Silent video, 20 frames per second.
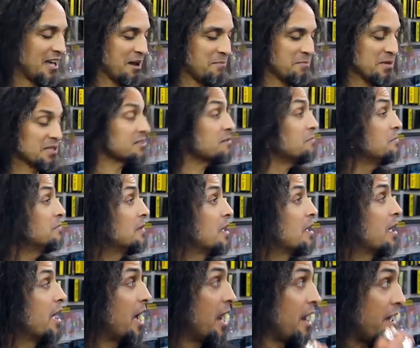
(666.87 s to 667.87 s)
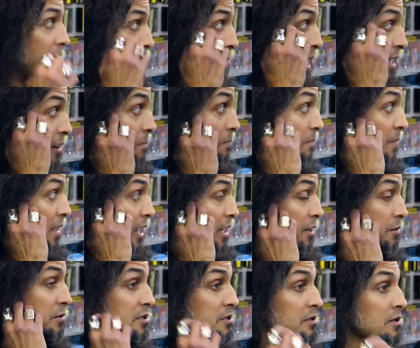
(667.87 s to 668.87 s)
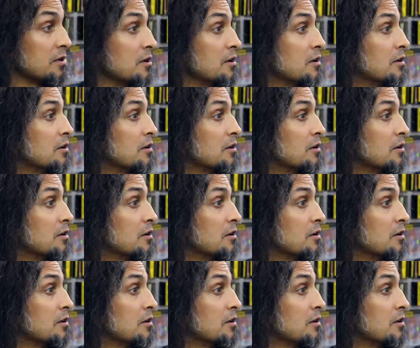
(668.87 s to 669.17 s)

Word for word: and I miss him, and I met him, and he was